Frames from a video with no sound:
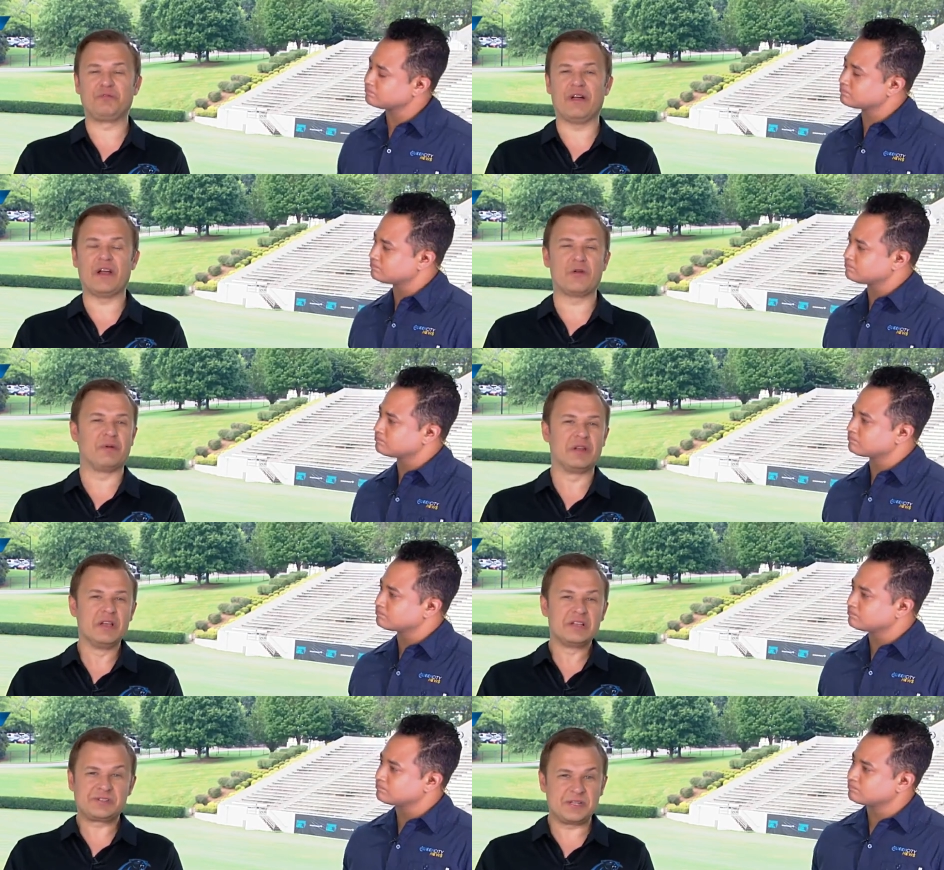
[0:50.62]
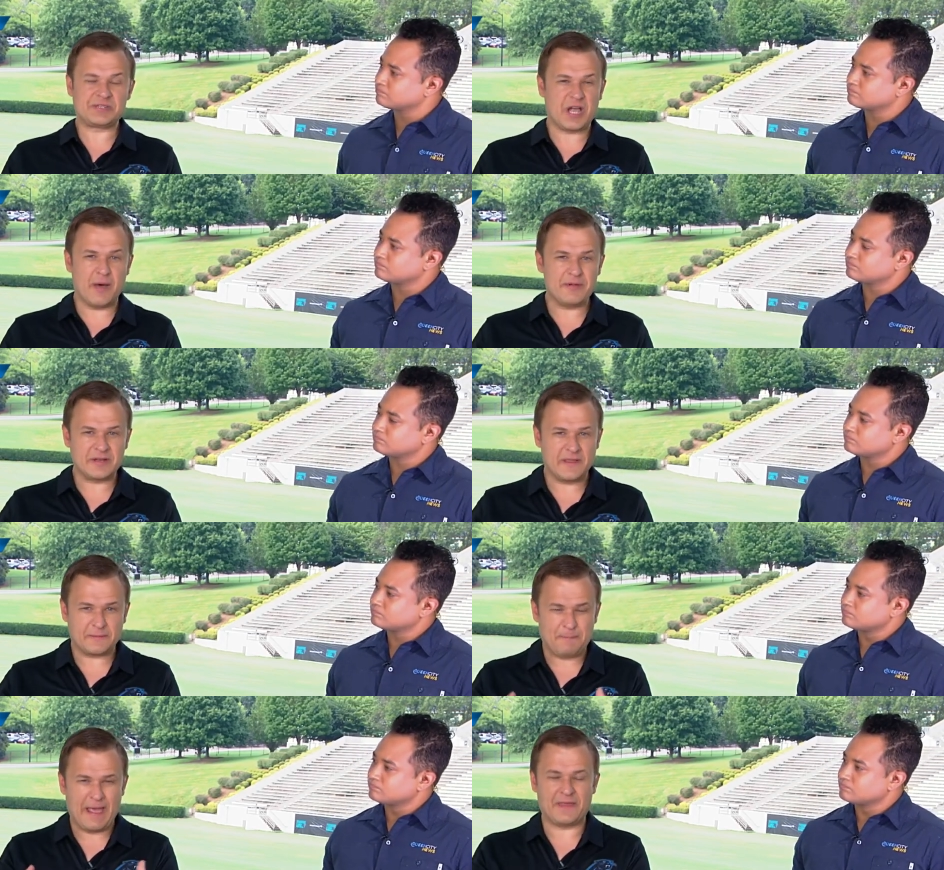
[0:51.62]
Speaker 1: player, but since coming to the
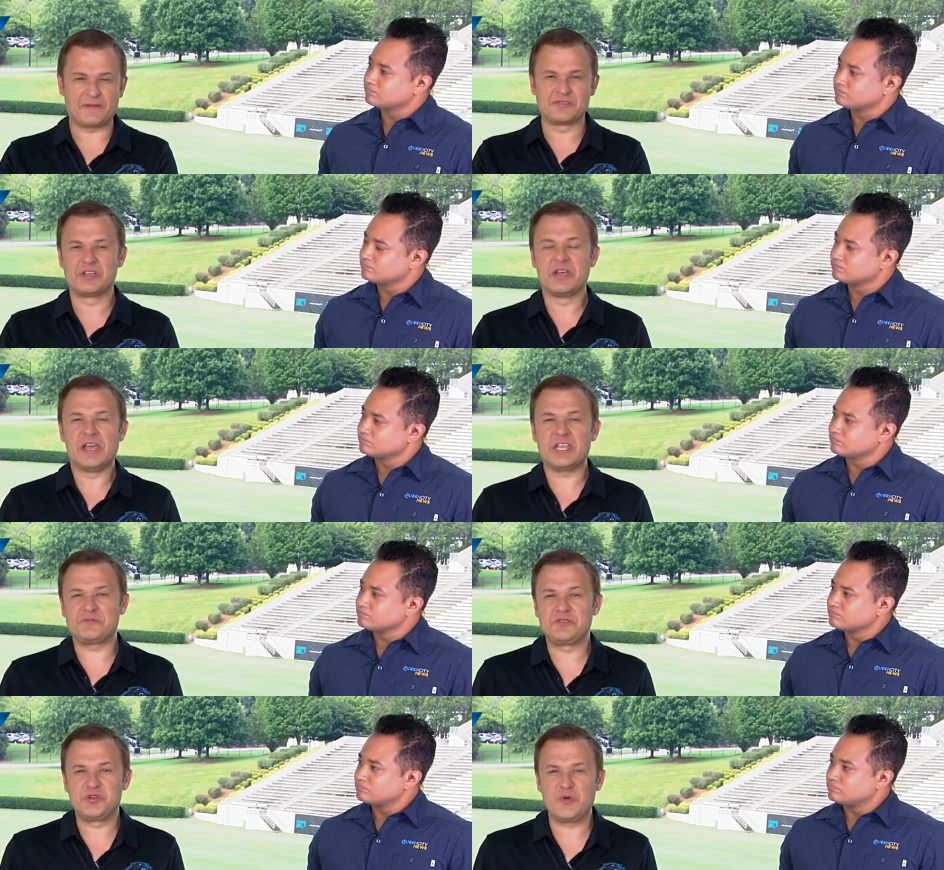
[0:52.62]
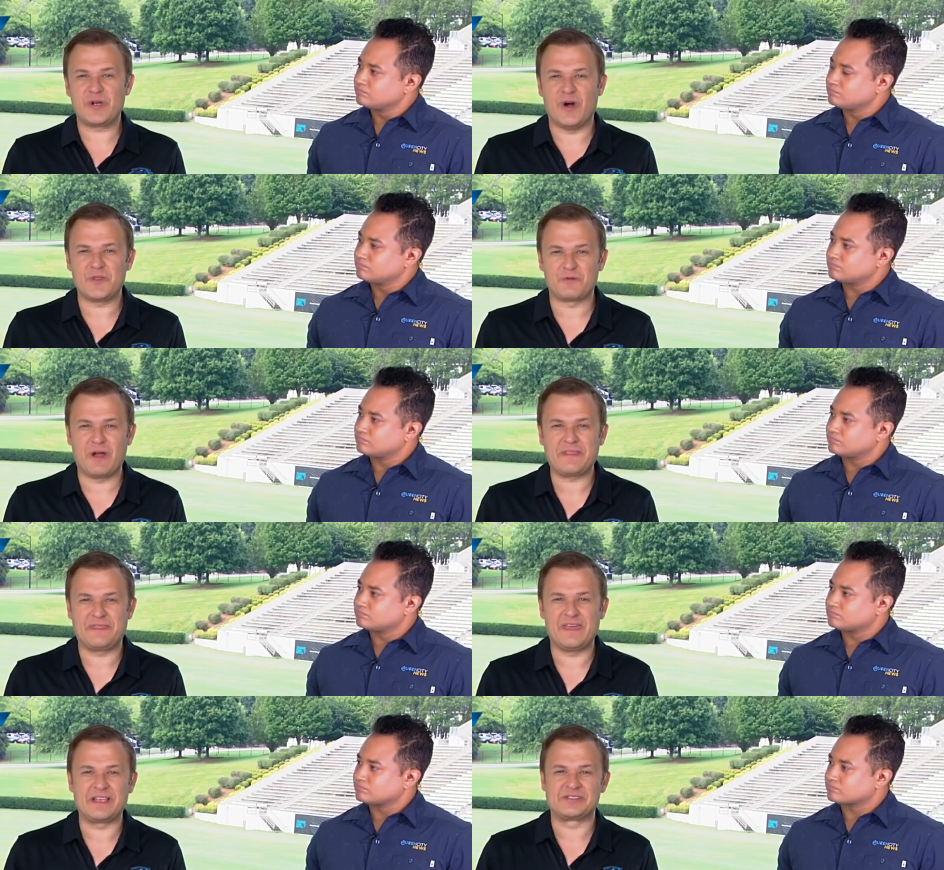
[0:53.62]
Panthers, he's been doing all the right
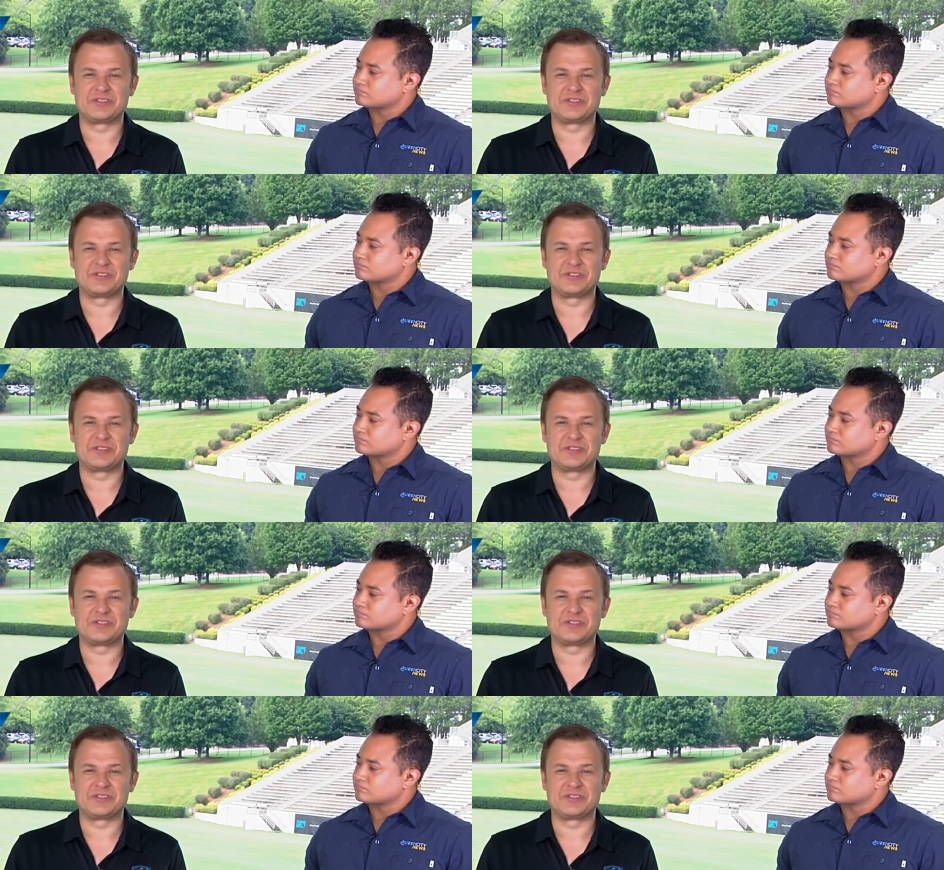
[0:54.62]
things.